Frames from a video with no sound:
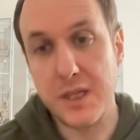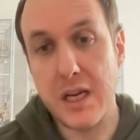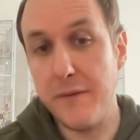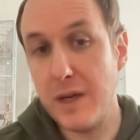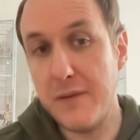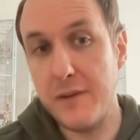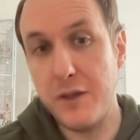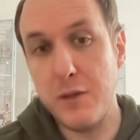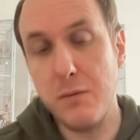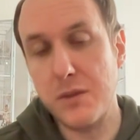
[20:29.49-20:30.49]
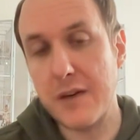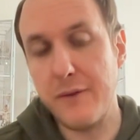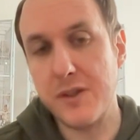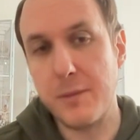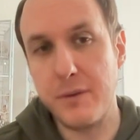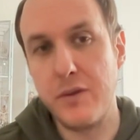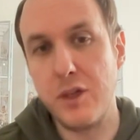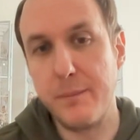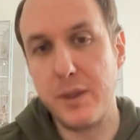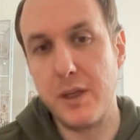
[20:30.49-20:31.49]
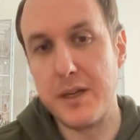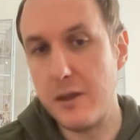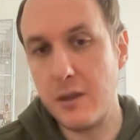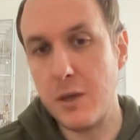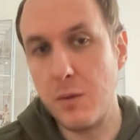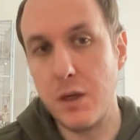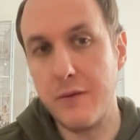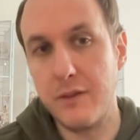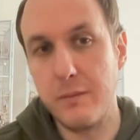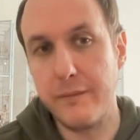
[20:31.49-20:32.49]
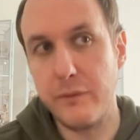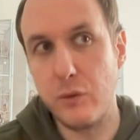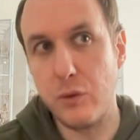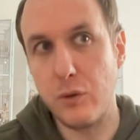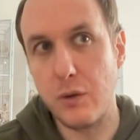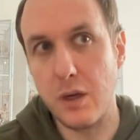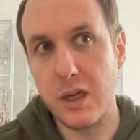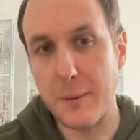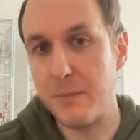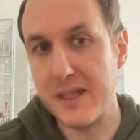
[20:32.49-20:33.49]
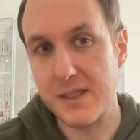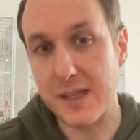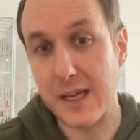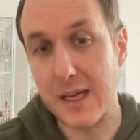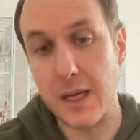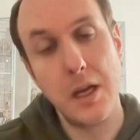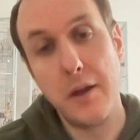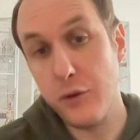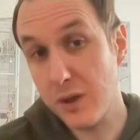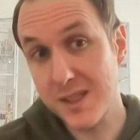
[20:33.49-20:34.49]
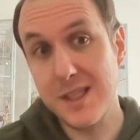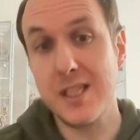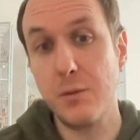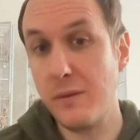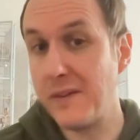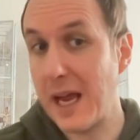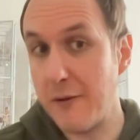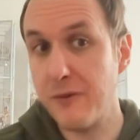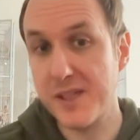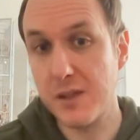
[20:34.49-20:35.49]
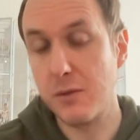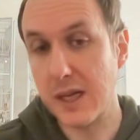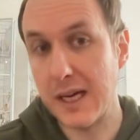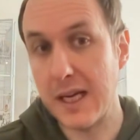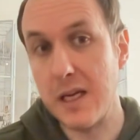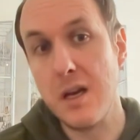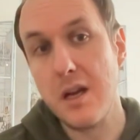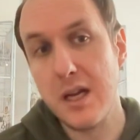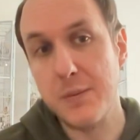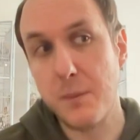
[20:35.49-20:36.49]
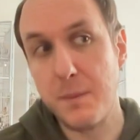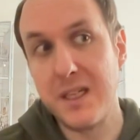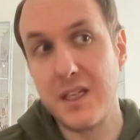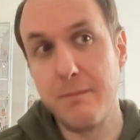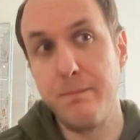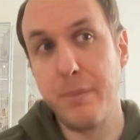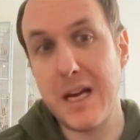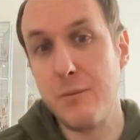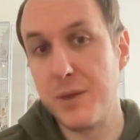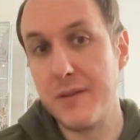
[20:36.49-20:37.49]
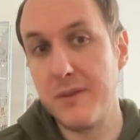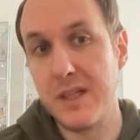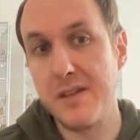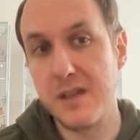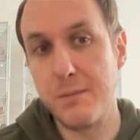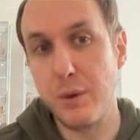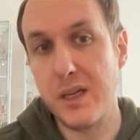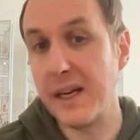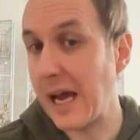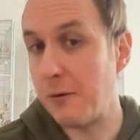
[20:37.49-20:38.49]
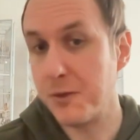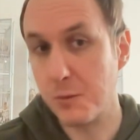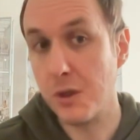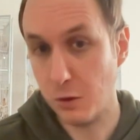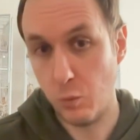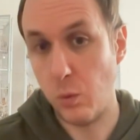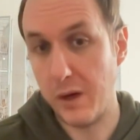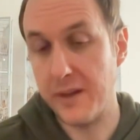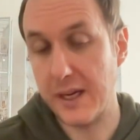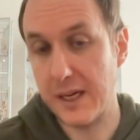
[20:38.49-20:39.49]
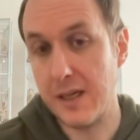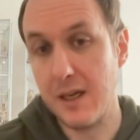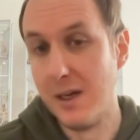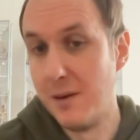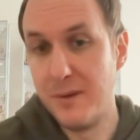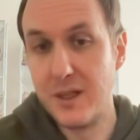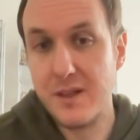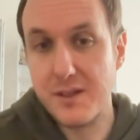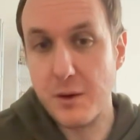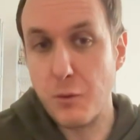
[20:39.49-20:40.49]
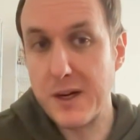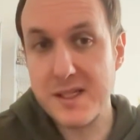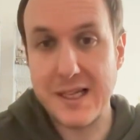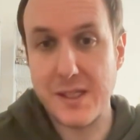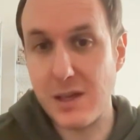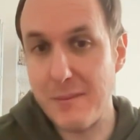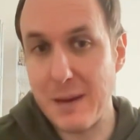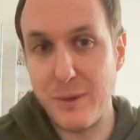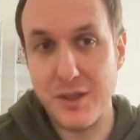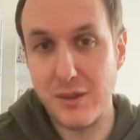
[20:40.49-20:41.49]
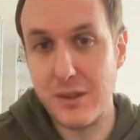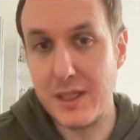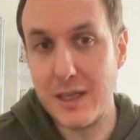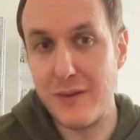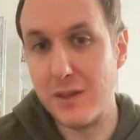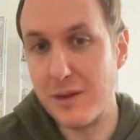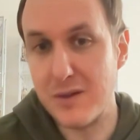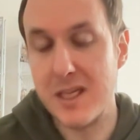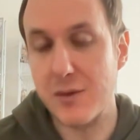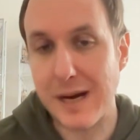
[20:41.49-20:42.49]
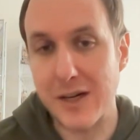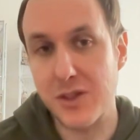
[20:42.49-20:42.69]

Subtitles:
Even if you say, for example, you've got a bird and you can only work with them for a couple of minutes a day, if you're consistent with that every single day, it's probably going to pay more dividends than putting an hour's work on one day, because the rest of that time that bird's not learning anything, not having interaction.